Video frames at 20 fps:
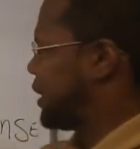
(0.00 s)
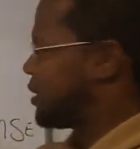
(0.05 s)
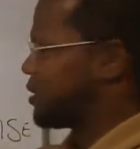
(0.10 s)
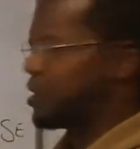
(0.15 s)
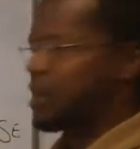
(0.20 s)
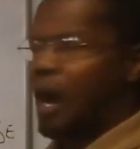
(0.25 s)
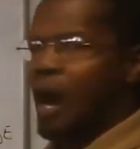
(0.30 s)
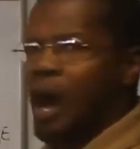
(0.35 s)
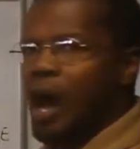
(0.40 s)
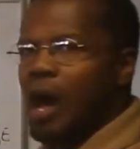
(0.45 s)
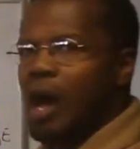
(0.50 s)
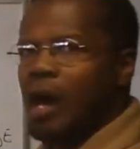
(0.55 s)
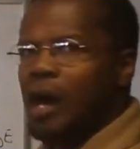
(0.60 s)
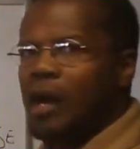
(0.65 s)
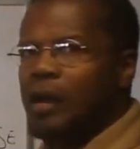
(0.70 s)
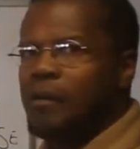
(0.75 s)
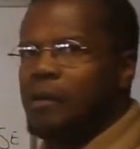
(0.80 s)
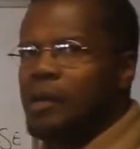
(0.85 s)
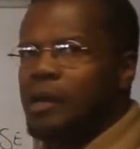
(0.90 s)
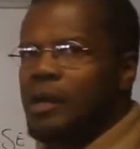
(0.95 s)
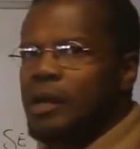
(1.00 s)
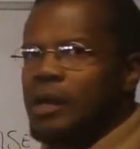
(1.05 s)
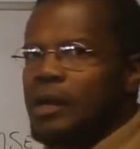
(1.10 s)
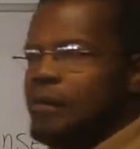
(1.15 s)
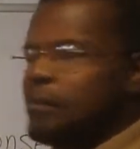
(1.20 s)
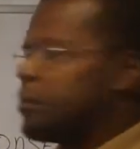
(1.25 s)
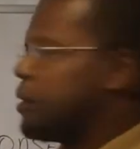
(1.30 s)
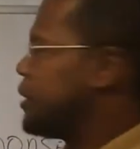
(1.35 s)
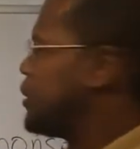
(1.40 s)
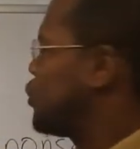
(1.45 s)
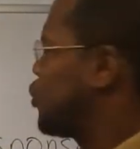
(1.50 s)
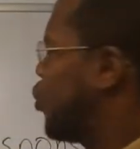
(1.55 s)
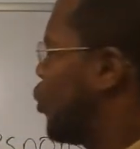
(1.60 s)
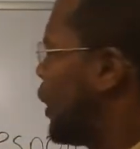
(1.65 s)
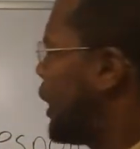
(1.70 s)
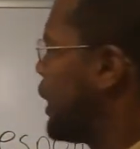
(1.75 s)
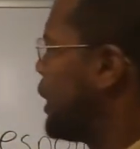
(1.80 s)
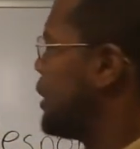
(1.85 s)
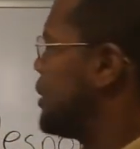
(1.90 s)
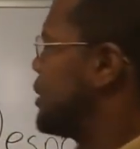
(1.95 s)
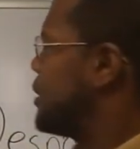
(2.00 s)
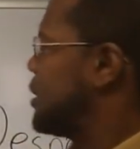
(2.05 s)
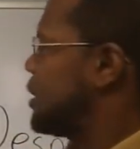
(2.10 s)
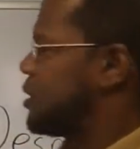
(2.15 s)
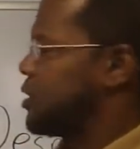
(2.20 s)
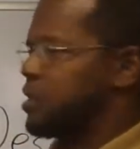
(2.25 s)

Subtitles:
and time between the